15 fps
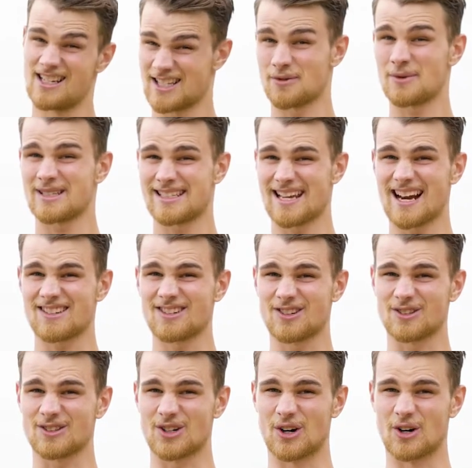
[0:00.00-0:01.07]
So in
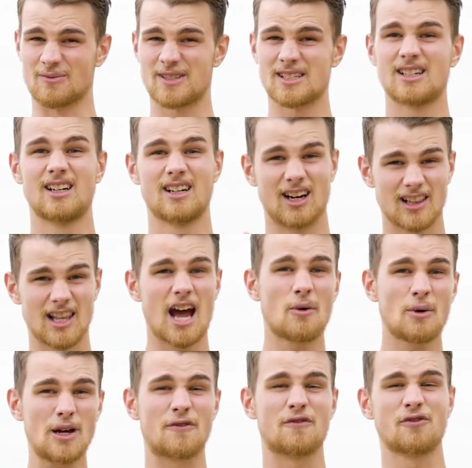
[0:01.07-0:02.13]
technical terms,
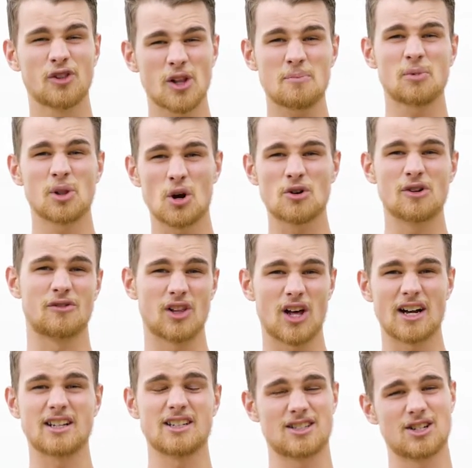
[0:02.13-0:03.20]
allowing a flip load of
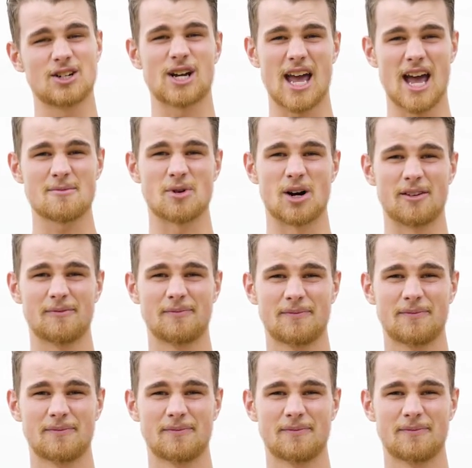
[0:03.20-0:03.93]
light into your camera.